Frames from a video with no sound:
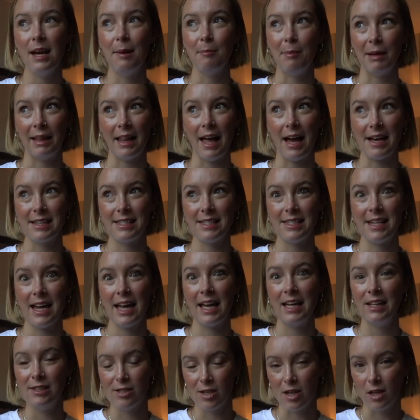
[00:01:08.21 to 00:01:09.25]
My last
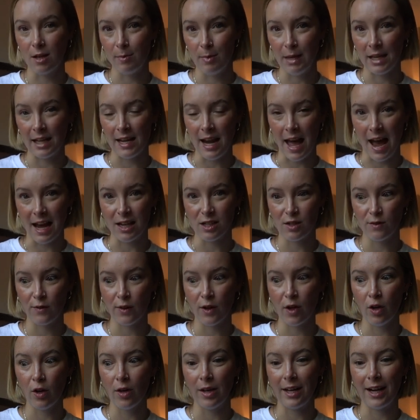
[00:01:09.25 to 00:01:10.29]
day is going to be in
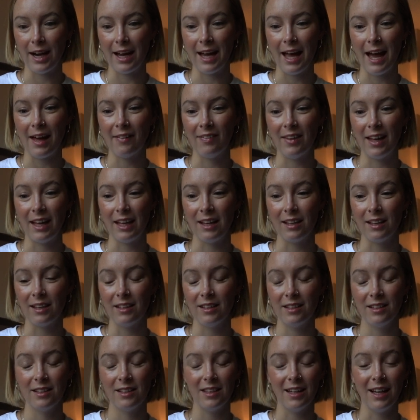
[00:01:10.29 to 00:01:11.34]
Nashville. And I had like
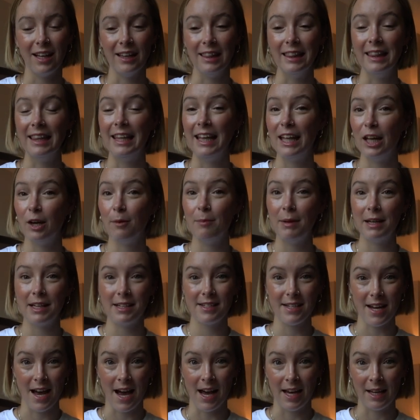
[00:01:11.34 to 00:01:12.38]
a little bit of
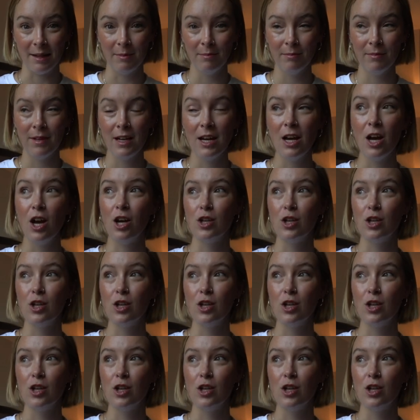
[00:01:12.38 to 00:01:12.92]
time.